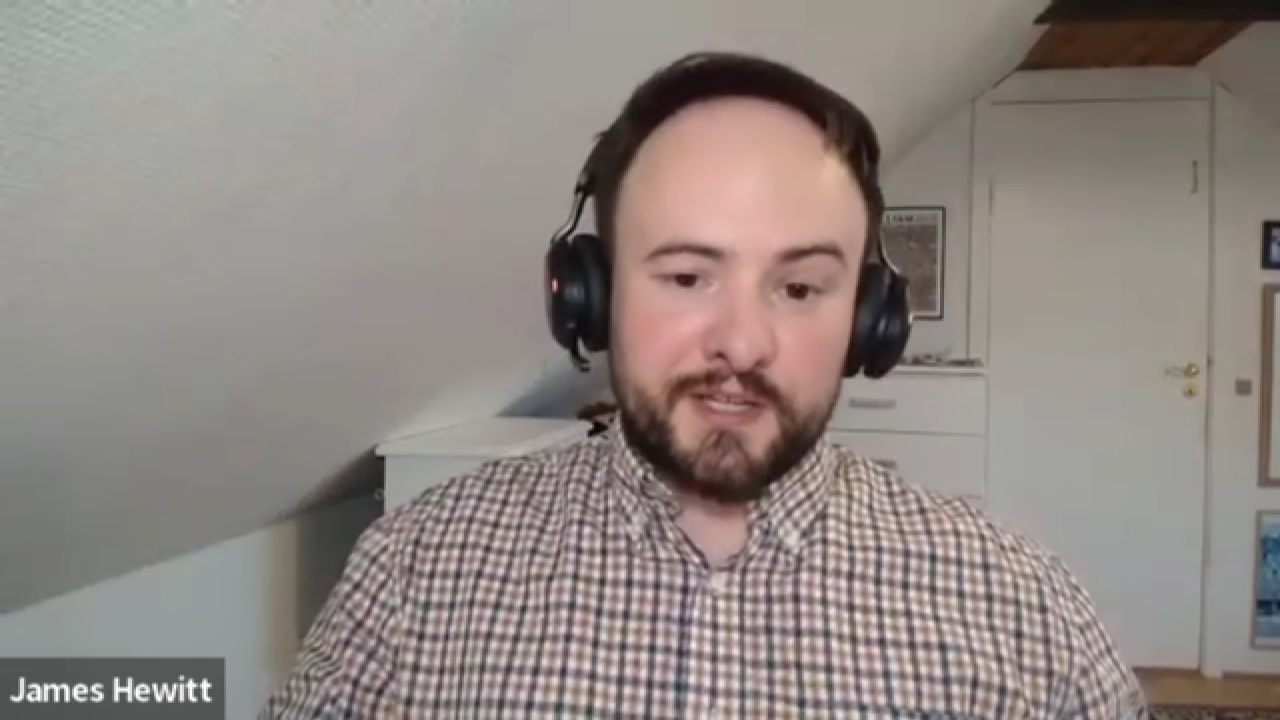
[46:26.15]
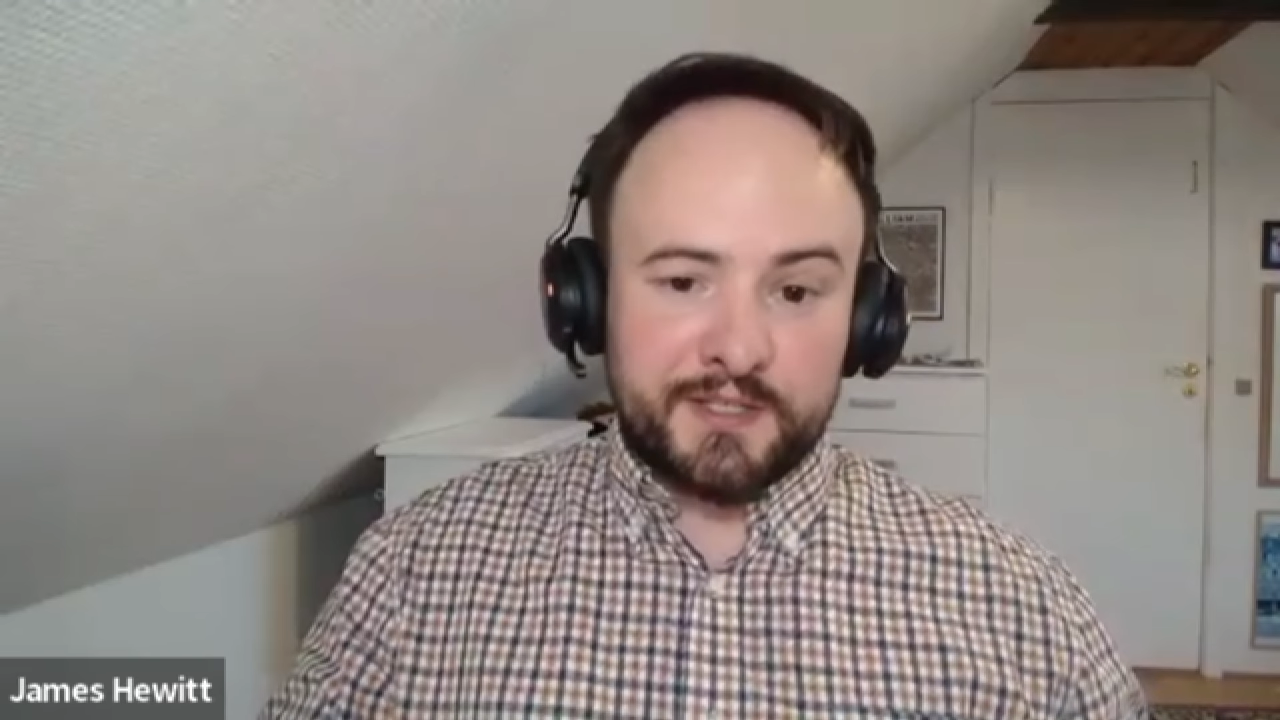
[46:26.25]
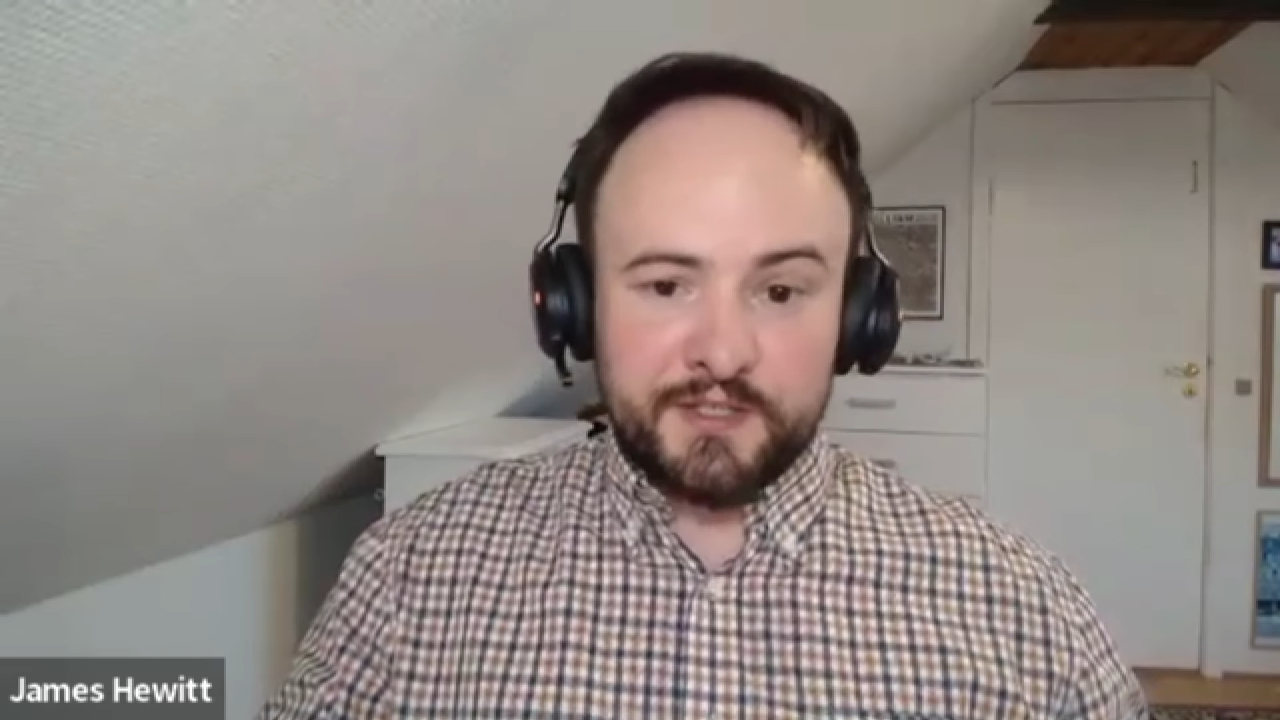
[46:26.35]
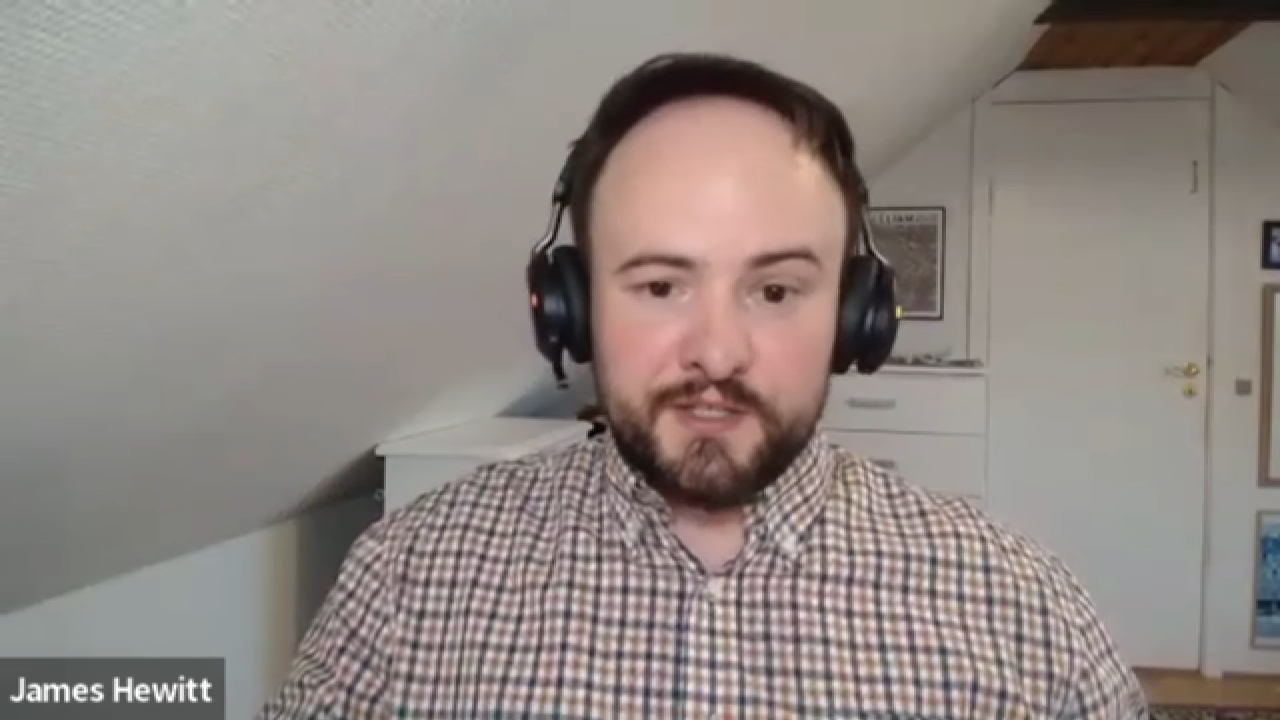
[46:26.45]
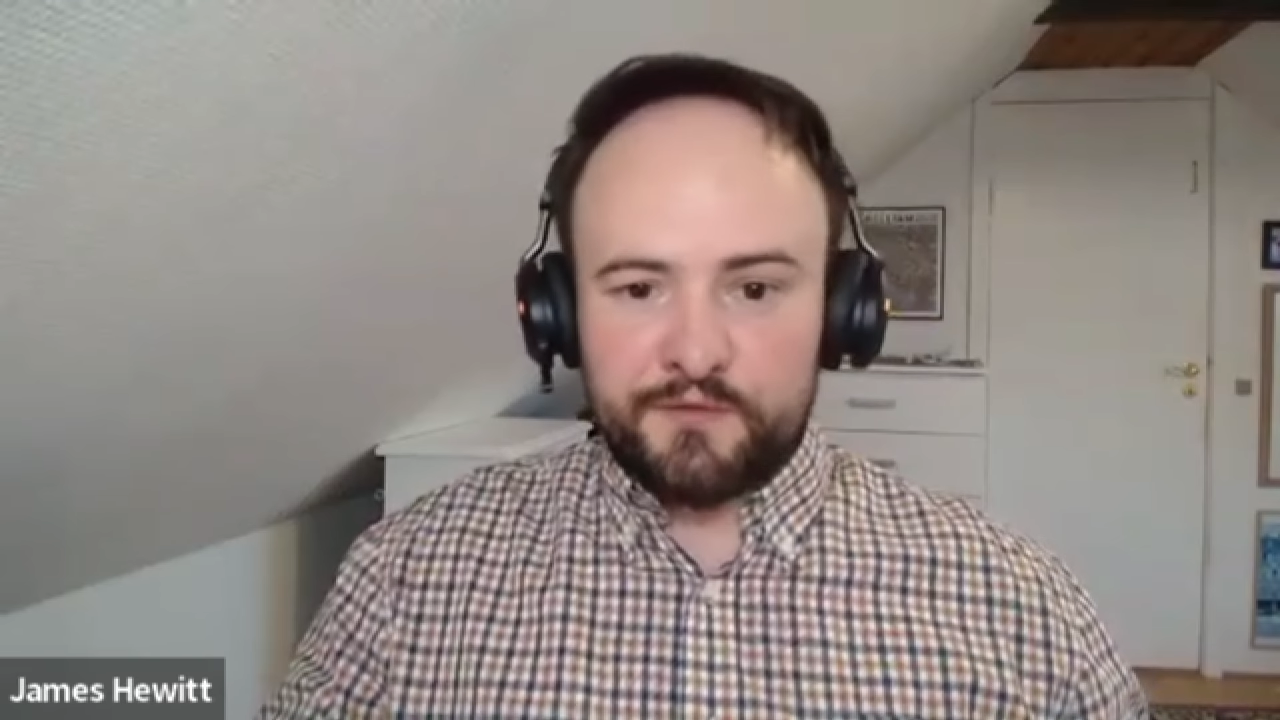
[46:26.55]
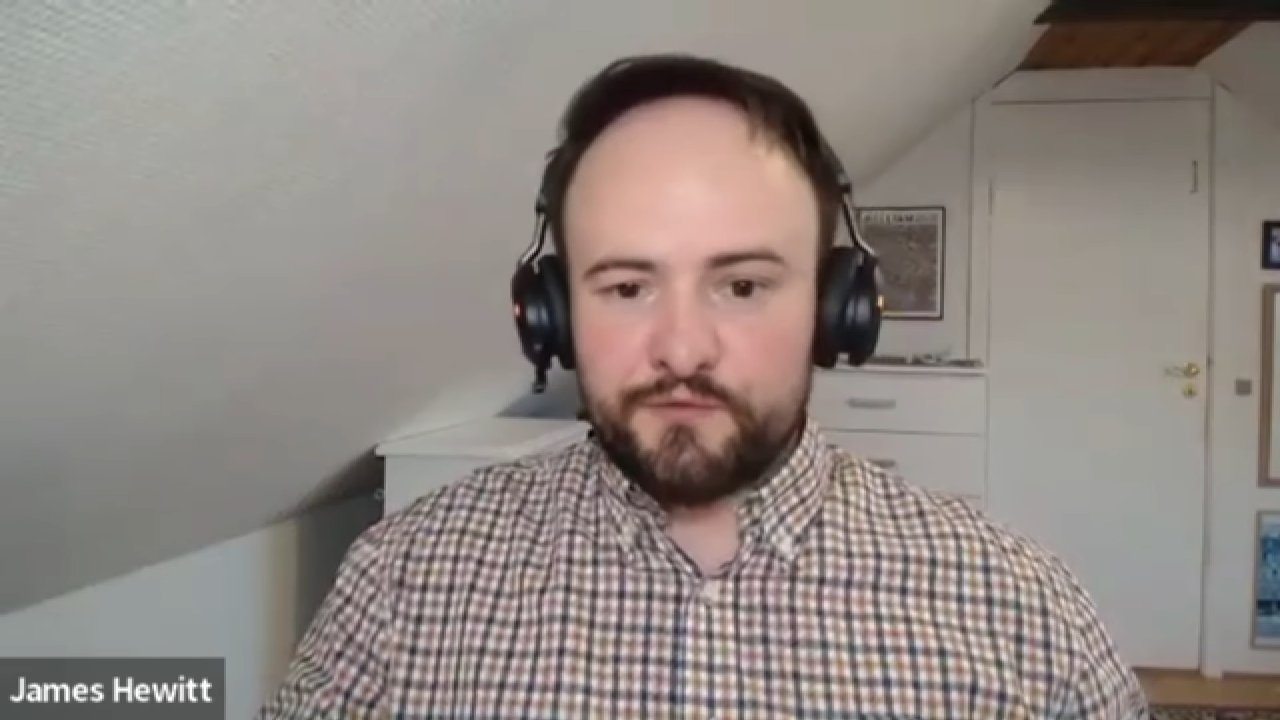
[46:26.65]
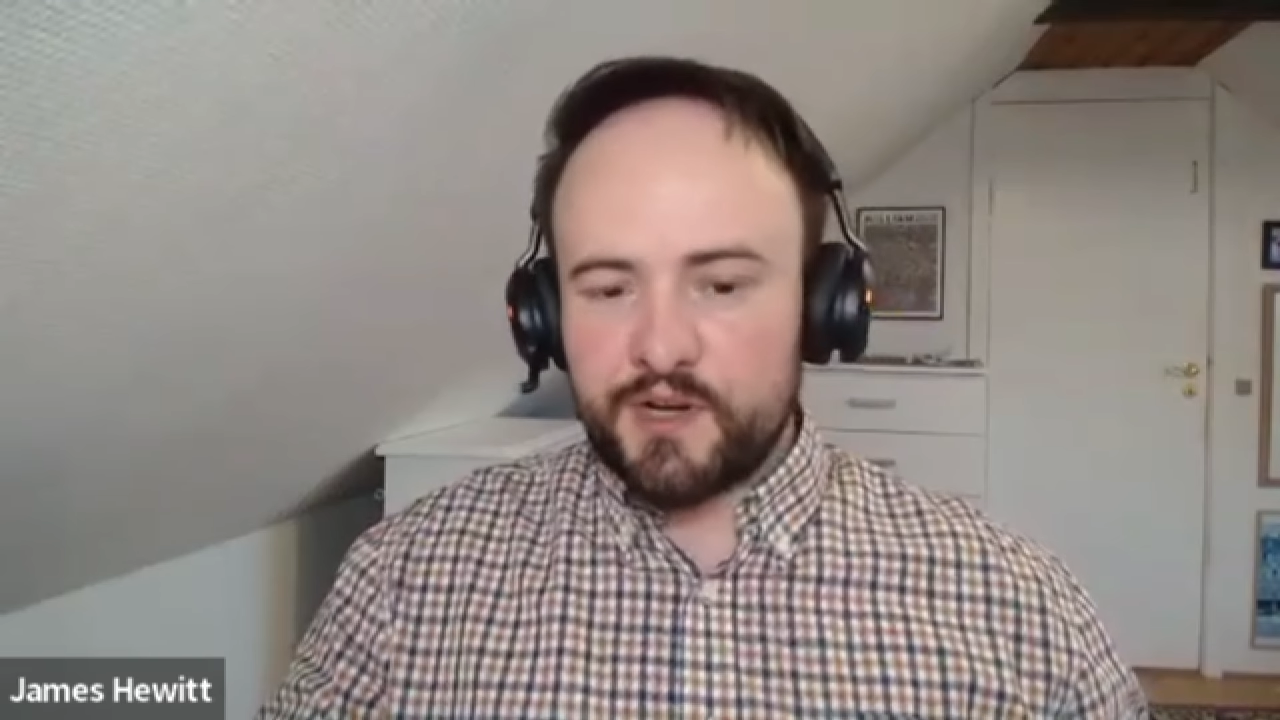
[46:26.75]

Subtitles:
Chesterton,